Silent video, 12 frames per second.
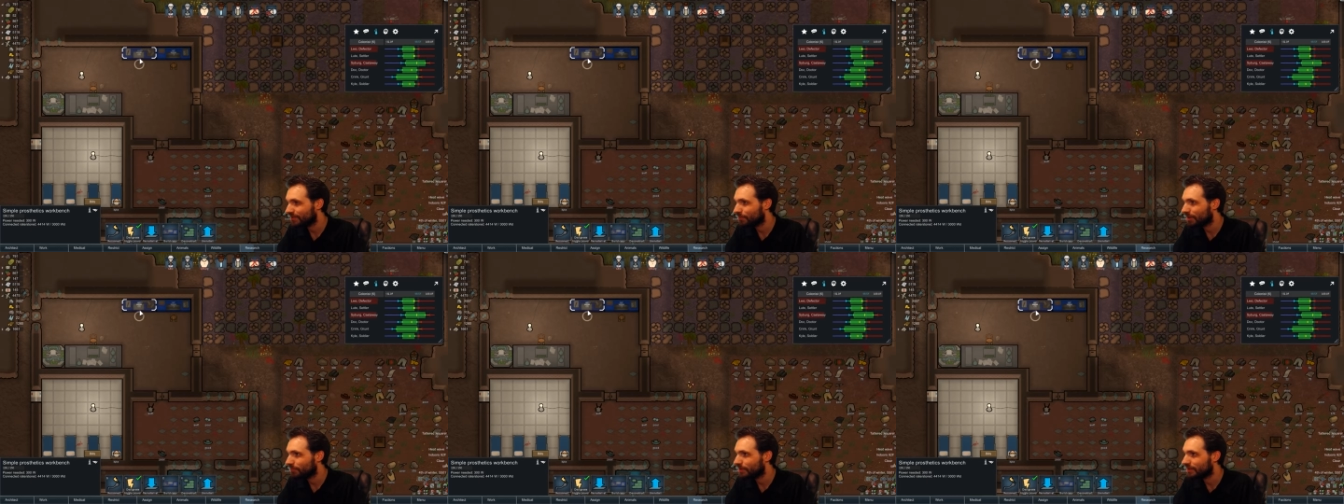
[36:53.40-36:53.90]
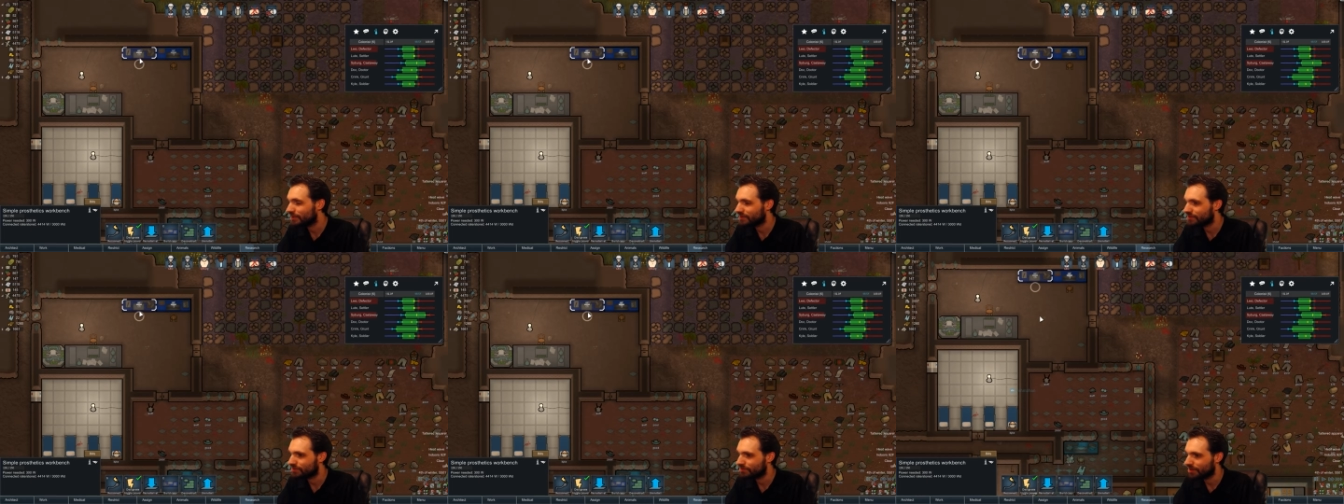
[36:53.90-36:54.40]
might be
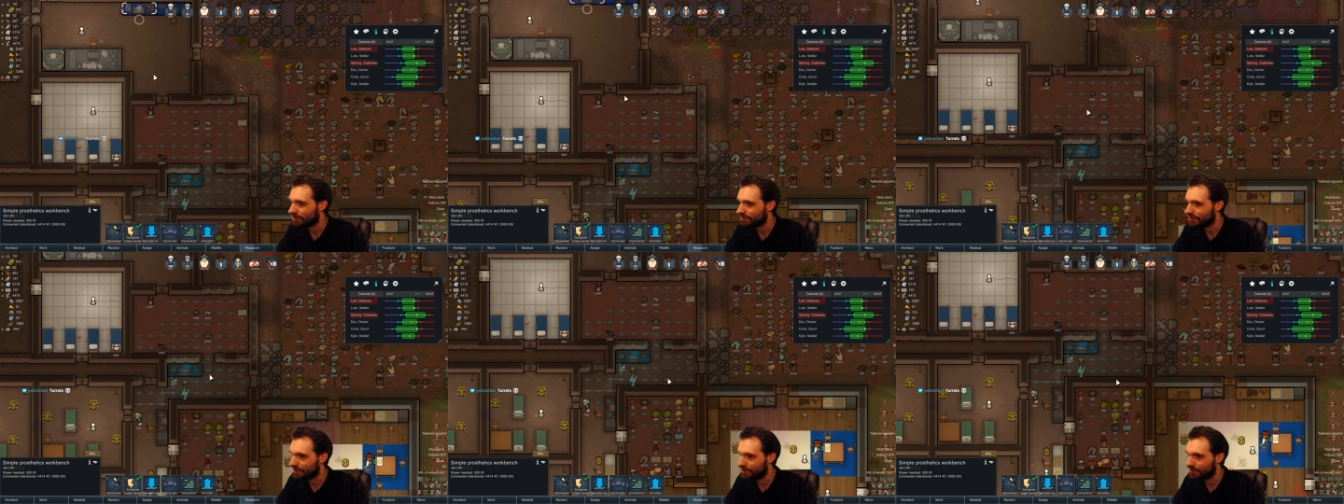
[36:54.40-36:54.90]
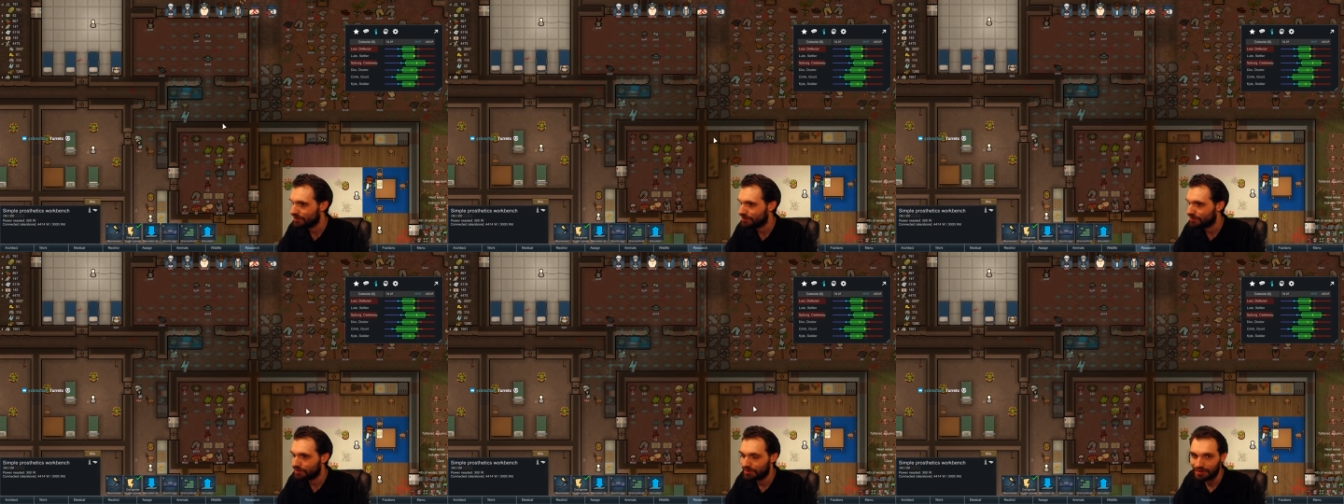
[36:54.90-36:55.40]
constructing?
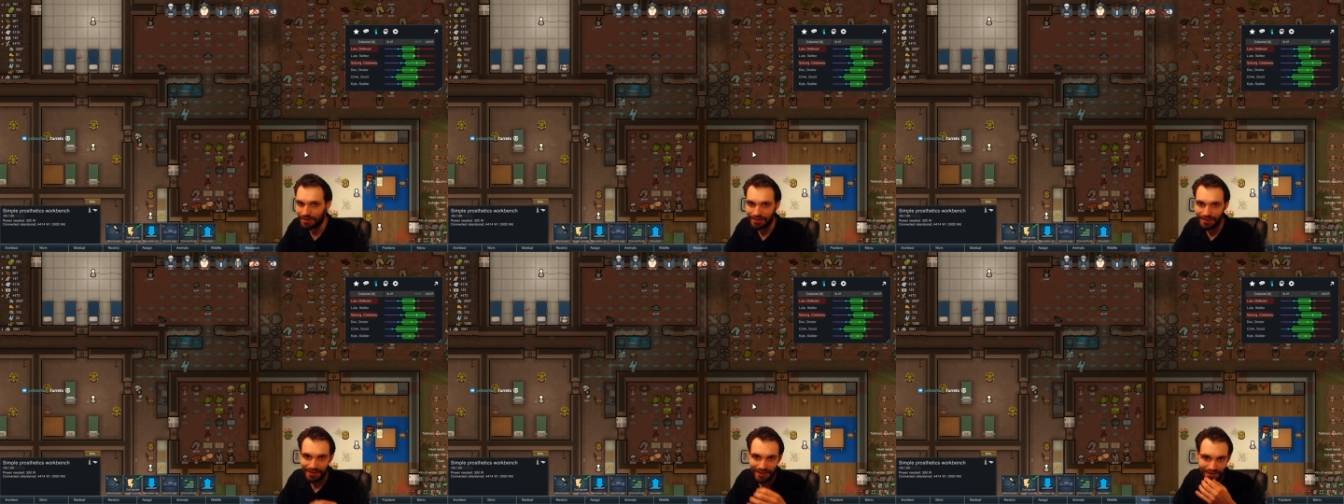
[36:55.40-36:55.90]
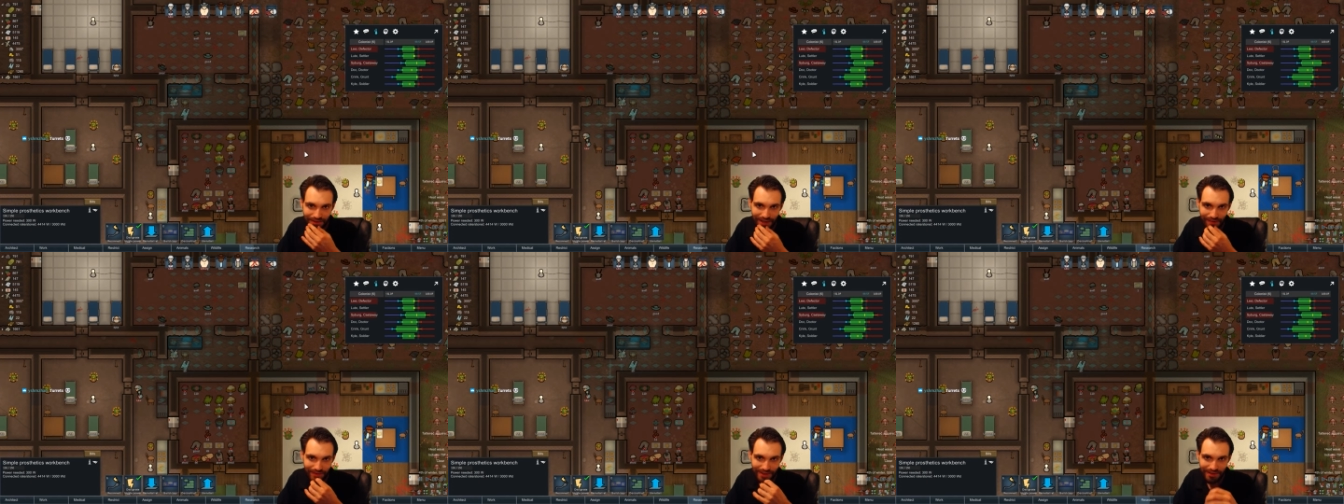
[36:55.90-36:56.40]
I think that's
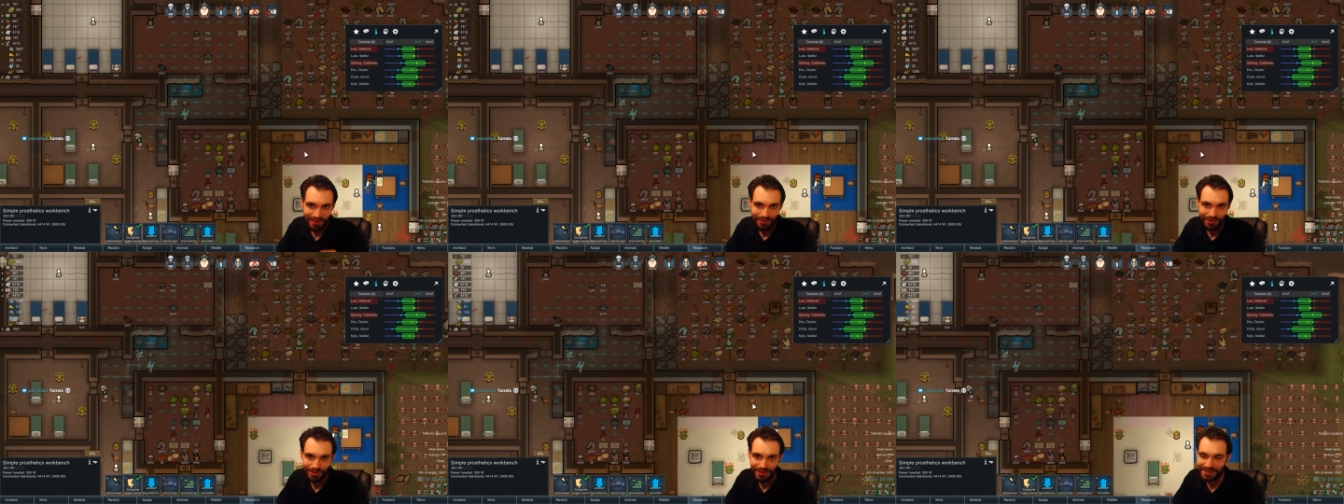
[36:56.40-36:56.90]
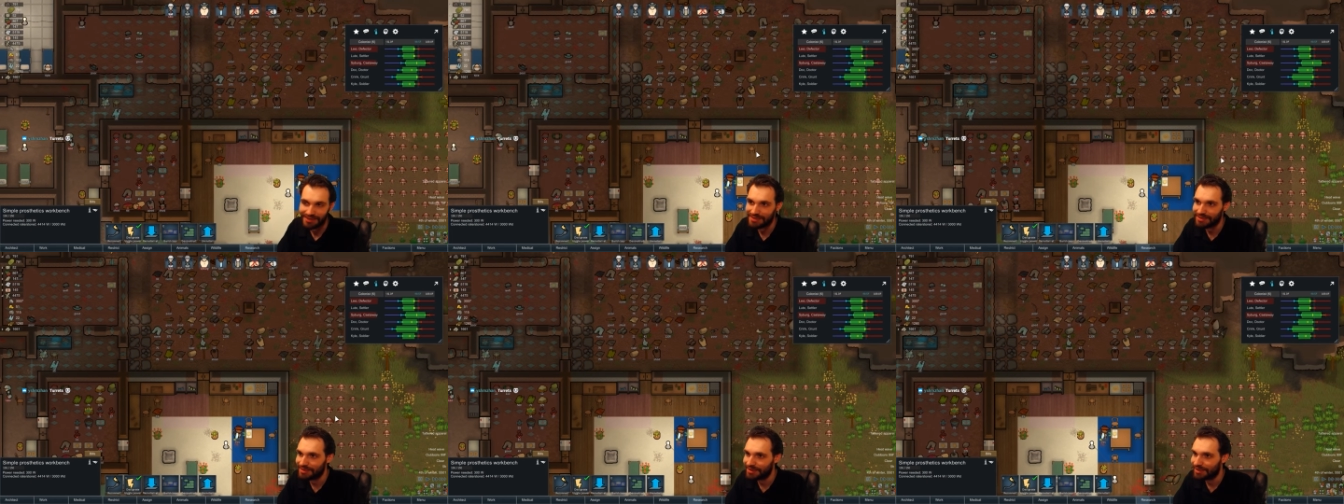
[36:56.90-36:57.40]
crafting, though.
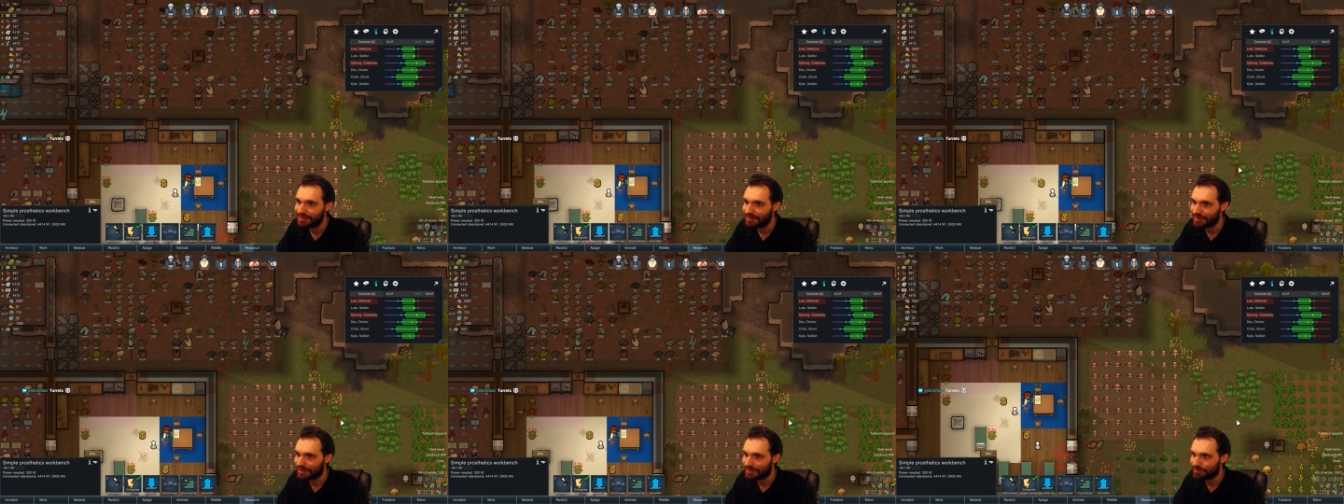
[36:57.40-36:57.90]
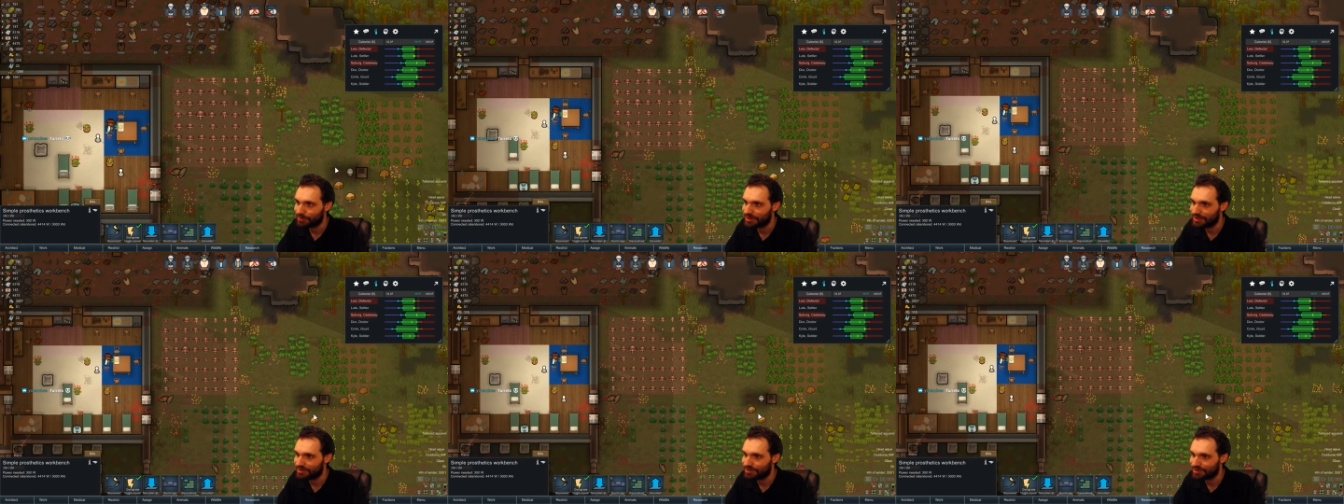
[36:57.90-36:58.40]
Turrets, yes, we
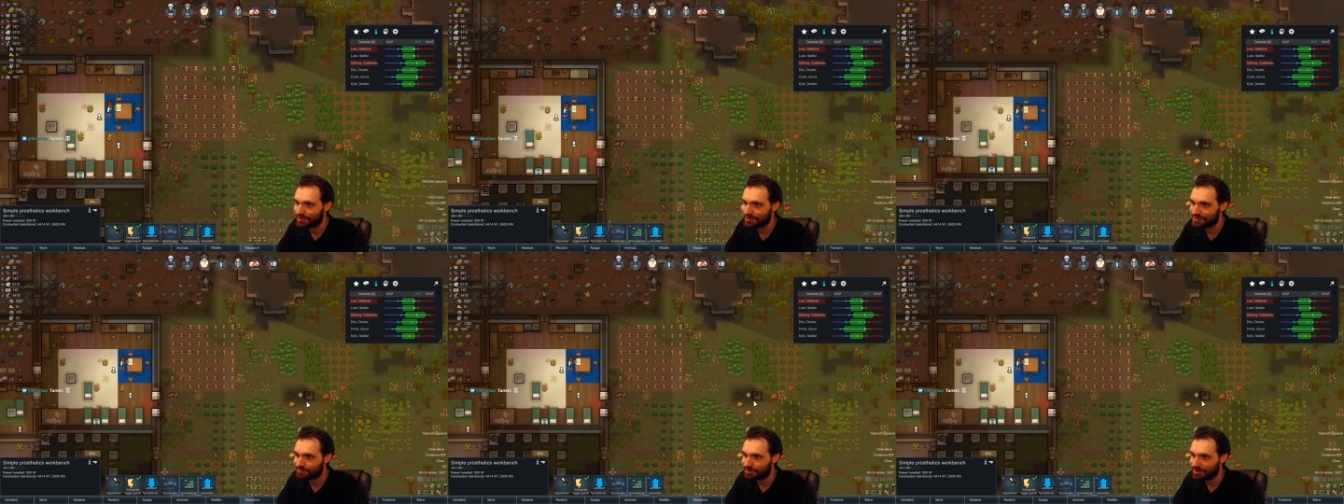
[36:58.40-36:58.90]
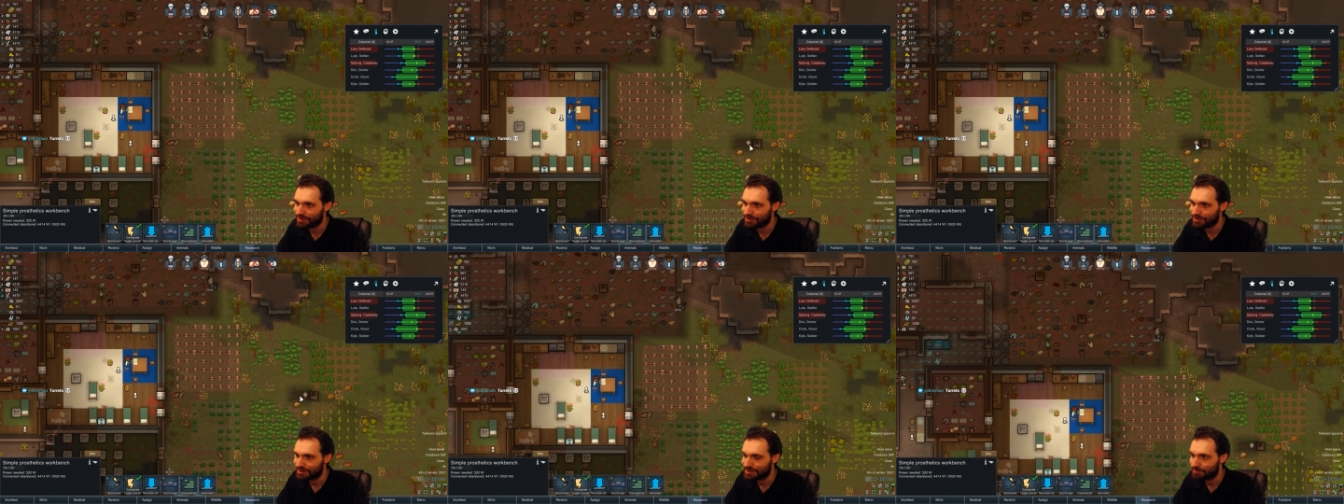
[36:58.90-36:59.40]
need turrets. We need
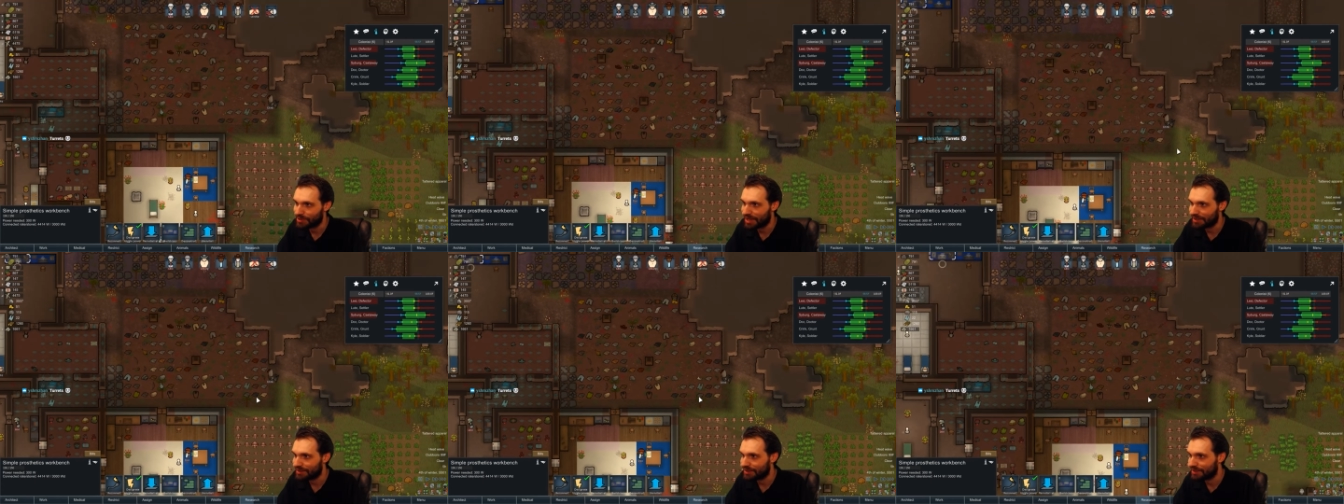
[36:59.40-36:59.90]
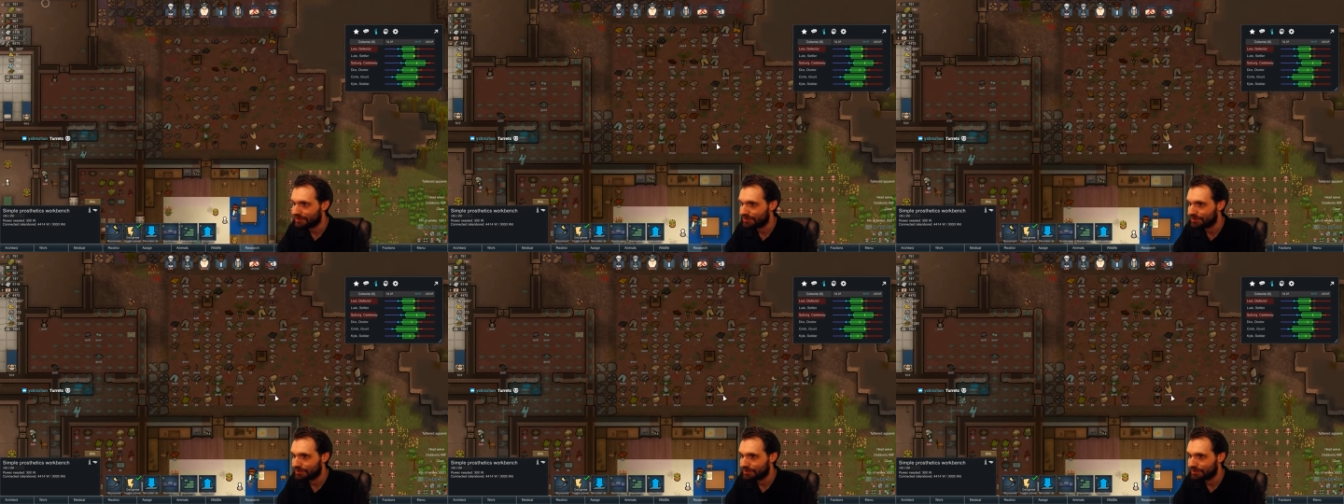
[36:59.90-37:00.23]
turrets badly.